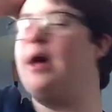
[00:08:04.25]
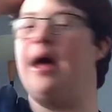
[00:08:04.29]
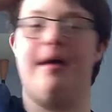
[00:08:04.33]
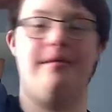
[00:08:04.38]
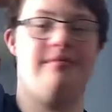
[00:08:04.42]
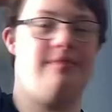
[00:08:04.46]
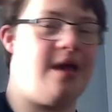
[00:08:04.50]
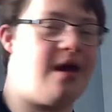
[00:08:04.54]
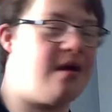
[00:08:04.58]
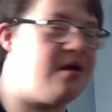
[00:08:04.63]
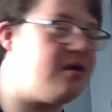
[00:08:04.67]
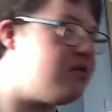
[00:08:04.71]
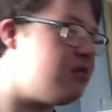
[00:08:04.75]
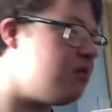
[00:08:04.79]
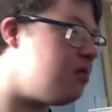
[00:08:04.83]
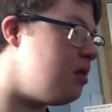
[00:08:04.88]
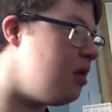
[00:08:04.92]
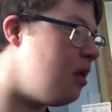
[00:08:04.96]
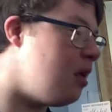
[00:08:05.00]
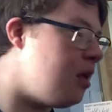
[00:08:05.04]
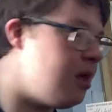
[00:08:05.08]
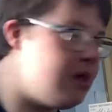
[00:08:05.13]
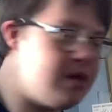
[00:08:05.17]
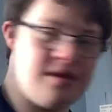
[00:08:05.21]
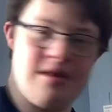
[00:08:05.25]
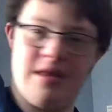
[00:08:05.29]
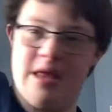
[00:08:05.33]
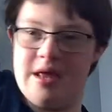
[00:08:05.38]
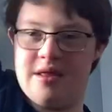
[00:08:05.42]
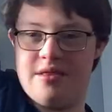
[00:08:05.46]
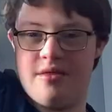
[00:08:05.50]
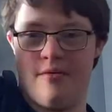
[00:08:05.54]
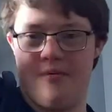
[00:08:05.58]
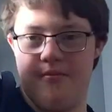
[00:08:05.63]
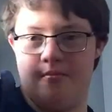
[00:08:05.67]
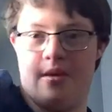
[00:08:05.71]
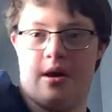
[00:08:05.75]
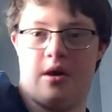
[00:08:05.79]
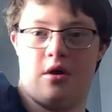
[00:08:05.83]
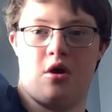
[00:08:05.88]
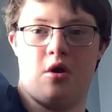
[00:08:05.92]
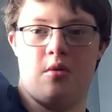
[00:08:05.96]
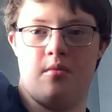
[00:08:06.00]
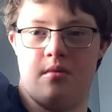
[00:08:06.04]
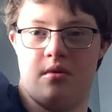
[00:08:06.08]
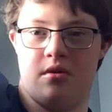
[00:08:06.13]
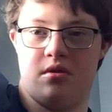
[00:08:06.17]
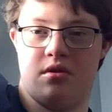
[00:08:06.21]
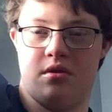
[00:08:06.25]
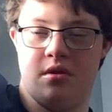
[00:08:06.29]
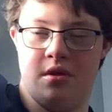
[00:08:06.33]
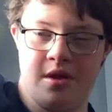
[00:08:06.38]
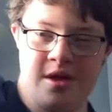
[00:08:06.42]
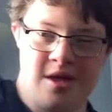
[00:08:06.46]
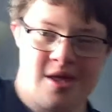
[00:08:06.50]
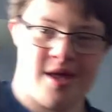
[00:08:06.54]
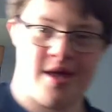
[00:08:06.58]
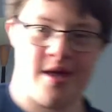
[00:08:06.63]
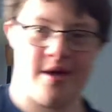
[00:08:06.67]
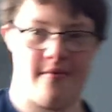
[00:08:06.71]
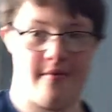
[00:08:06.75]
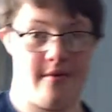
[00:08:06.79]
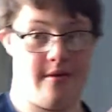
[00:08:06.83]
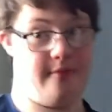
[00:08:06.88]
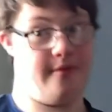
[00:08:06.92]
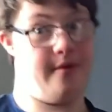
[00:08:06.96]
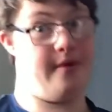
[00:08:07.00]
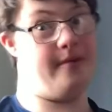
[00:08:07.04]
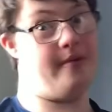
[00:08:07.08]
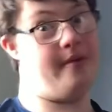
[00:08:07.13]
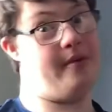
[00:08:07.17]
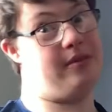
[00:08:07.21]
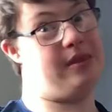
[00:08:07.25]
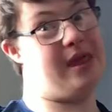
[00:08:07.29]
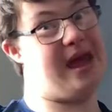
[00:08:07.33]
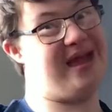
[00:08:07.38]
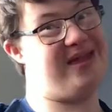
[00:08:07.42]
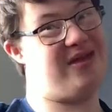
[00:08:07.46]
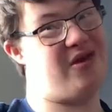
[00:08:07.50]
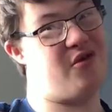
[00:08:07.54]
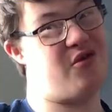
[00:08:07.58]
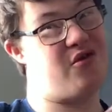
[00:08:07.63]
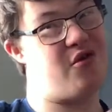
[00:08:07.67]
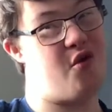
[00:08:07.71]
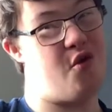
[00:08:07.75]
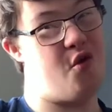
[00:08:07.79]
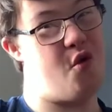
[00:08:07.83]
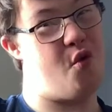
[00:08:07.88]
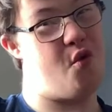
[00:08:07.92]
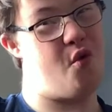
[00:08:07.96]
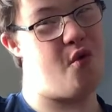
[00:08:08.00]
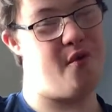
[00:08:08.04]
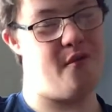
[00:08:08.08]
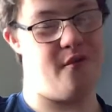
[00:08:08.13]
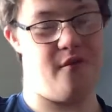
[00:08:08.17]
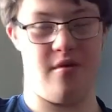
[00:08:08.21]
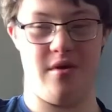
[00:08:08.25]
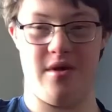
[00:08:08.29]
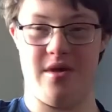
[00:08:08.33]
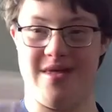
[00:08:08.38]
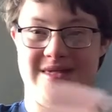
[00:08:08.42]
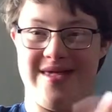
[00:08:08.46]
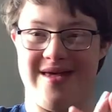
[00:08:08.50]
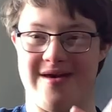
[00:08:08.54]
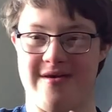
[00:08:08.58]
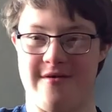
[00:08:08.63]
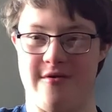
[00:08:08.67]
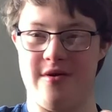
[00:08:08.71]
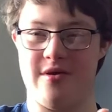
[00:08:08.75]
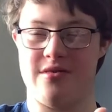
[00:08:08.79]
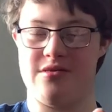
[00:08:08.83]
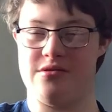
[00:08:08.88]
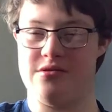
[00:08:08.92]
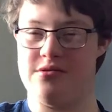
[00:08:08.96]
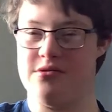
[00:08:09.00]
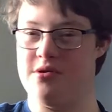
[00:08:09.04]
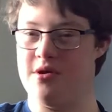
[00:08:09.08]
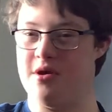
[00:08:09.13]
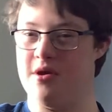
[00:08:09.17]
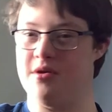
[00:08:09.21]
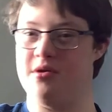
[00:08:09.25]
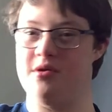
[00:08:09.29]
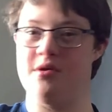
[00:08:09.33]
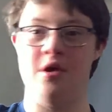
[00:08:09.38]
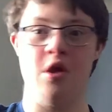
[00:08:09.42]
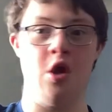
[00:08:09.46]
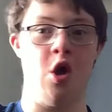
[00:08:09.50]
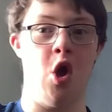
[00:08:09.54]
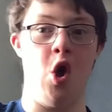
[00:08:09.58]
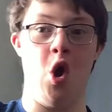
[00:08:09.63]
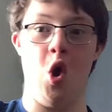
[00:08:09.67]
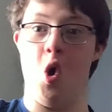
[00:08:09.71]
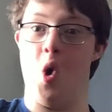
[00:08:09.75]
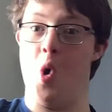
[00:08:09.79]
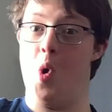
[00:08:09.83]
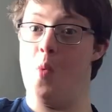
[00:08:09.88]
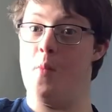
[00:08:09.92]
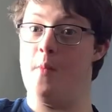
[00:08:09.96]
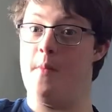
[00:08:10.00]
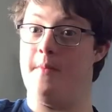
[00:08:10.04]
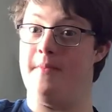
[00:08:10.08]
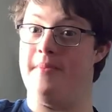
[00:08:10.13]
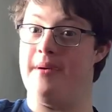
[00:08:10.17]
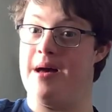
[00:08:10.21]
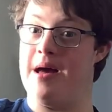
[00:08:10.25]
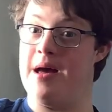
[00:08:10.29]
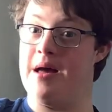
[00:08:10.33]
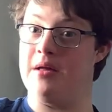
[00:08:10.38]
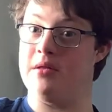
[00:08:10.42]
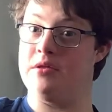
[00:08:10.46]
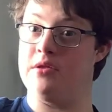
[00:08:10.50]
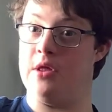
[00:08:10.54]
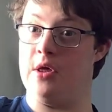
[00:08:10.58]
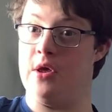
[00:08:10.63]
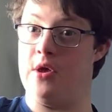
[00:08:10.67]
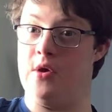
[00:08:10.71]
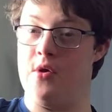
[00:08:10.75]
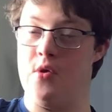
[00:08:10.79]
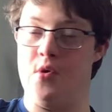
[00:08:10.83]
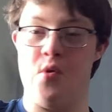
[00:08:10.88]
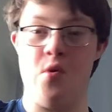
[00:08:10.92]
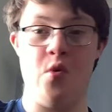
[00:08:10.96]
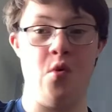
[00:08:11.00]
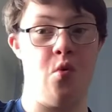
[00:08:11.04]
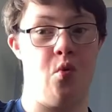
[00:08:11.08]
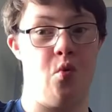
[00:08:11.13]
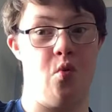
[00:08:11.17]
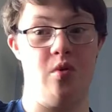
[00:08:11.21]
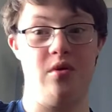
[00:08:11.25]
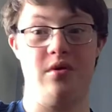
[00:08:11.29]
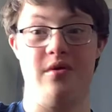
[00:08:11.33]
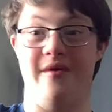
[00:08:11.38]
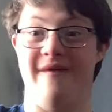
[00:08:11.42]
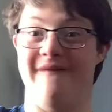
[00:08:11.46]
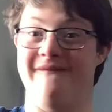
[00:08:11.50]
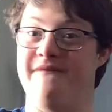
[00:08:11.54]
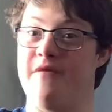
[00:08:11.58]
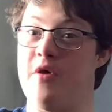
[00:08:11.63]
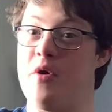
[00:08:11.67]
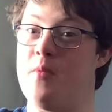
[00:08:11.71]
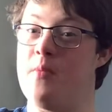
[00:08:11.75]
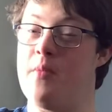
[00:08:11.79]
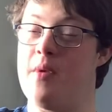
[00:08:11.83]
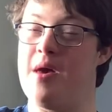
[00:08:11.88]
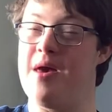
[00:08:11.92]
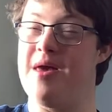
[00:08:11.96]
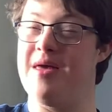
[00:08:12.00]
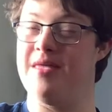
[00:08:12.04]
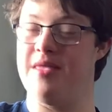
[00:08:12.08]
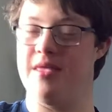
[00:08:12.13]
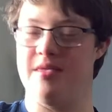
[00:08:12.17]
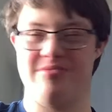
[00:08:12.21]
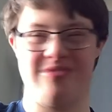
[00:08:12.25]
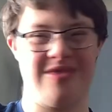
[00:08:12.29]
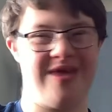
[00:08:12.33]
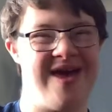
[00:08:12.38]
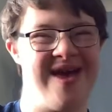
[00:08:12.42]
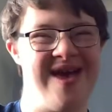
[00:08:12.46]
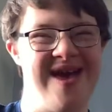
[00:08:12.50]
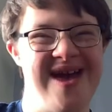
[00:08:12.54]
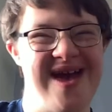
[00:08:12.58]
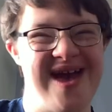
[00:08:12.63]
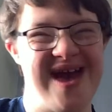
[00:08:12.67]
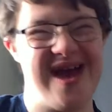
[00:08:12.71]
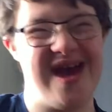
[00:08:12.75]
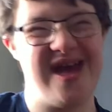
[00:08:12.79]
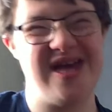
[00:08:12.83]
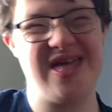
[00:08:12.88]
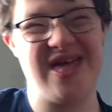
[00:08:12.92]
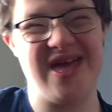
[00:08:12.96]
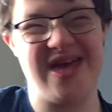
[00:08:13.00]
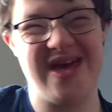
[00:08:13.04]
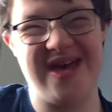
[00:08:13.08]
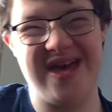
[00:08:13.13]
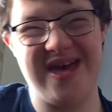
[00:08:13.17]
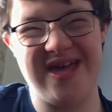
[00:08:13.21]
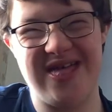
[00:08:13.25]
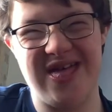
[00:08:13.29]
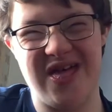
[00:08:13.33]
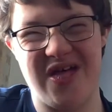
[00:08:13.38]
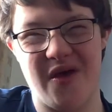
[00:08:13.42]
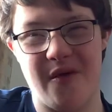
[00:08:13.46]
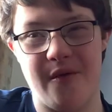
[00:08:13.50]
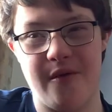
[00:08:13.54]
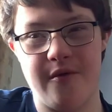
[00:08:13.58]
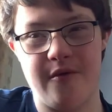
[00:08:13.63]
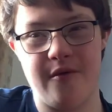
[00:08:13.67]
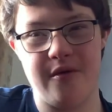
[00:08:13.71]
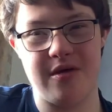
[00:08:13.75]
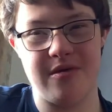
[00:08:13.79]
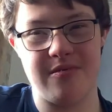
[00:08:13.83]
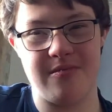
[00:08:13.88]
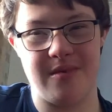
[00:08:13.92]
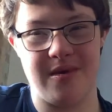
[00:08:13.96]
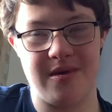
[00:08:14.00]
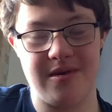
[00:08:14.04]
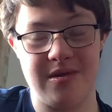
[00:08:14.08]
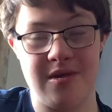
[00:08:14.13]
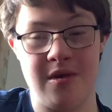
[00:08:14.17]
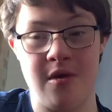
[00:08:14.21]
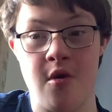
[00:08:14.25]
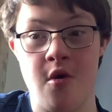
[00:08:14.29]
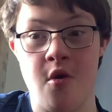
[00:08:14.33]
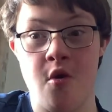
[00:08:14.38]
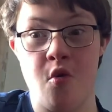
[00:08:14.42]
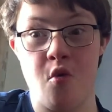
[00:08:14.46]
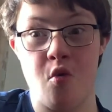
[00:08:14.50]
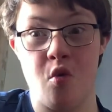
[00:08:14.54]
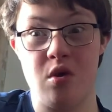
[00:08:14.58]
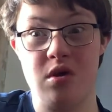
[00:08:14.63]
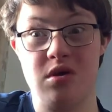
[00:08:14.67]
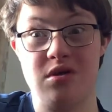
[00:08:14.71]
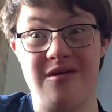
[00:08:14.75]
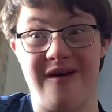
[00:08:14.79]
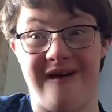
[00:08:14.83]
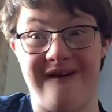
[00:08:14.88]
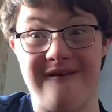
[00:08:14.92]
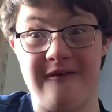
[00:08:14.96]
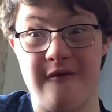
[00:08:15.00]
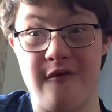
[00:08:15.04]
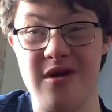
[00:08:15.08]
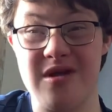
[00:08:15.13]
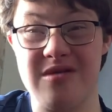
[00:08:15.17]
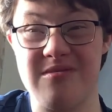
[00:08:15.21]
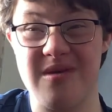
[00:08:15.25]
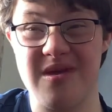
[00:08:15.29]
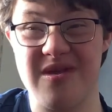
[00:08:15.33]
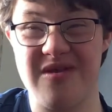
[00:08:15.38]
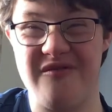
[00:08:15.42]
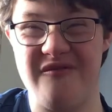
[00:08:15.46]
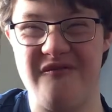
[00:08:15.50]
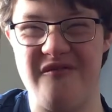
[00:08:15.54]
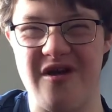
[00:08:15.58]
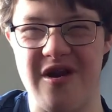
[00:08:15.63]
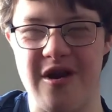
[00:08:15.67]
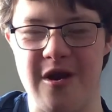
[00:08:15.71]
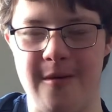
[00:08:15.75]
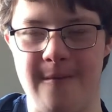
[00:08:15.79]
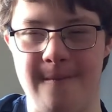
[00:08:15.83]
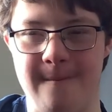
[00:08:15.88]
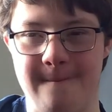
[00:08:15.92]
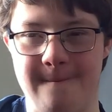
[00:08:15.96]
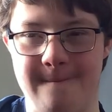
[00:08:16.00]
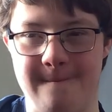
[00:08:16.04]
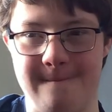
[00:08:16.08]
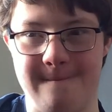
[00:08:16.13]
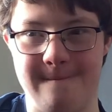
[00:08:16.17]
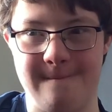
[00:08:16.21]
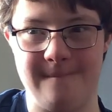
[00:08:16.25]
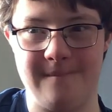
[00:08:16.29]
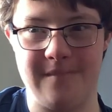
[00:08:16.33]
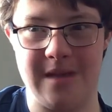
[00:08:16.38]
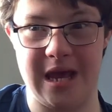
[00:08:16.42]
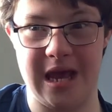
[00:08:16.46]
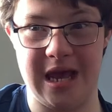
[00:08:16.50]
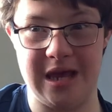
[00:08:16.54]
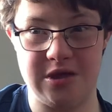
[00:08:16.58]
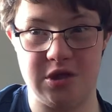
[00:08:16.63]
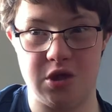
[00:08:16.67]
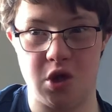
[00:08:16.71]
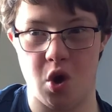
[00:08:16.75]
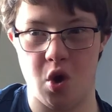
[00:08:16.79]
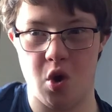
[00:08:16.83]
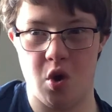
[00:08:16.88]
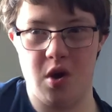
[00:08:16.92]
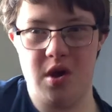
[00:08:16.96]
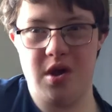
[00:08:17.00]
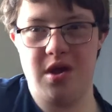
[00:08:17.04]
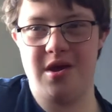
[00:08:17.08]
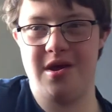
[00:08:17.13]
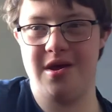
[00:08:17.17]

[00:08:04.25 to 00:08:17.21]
and text, text in my comments, titles, it's a Christian, or part two, which are filming. Is it, is it Christmas? Which are Christmas film? A joy.